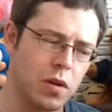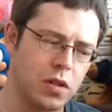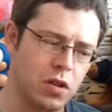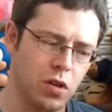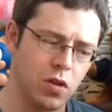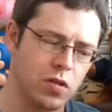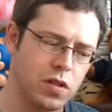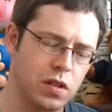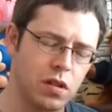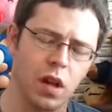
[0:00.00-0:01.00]
prominent than
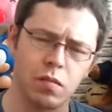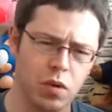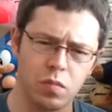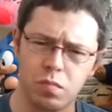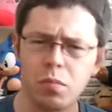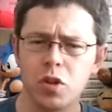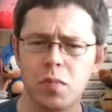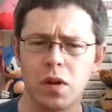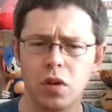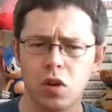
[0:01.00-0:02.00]
others. They're
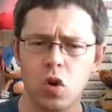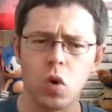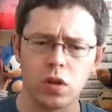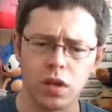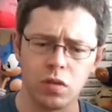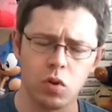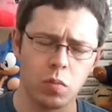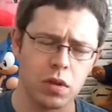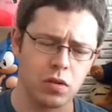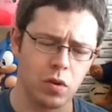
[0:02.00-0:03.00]
much bigger in Cork than they
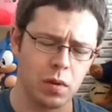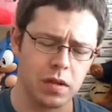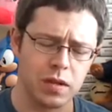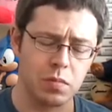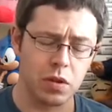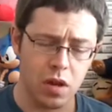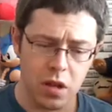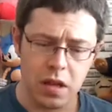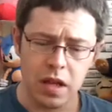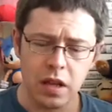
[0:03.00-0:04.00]
would be in other places, but
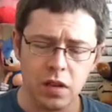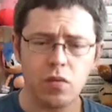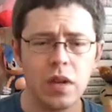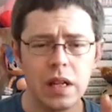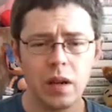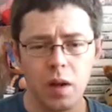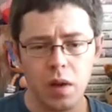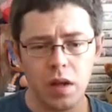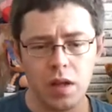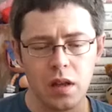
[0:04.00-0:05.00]
they're really not
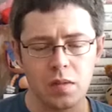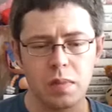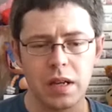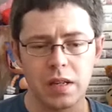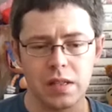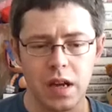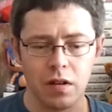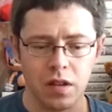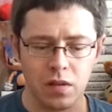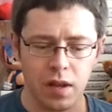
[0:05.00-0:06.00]
as big as they
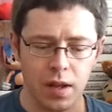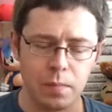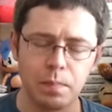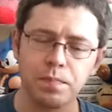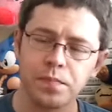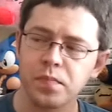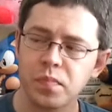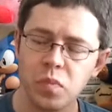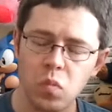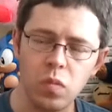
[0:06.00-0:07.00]
are in the UK.
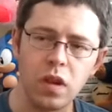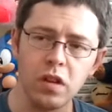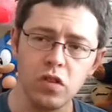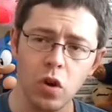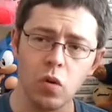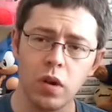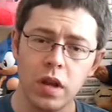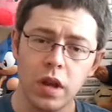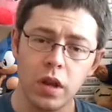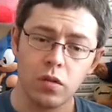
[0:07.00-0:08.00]

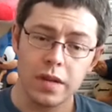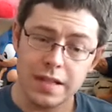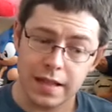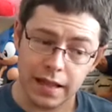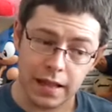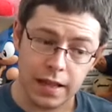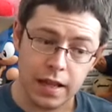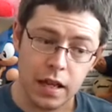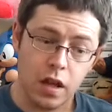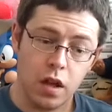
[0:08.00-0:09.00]
So
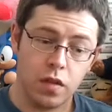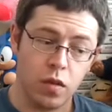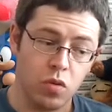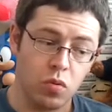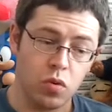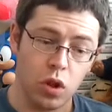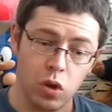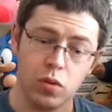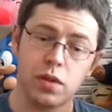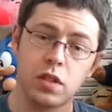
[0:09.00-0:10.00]
recently, the
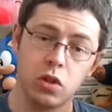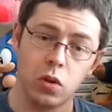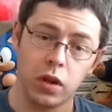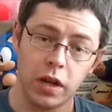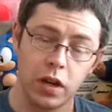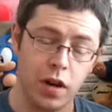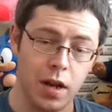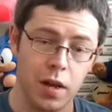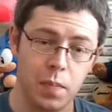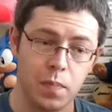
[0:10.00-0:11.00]
local school
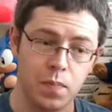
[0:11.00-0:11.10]
here,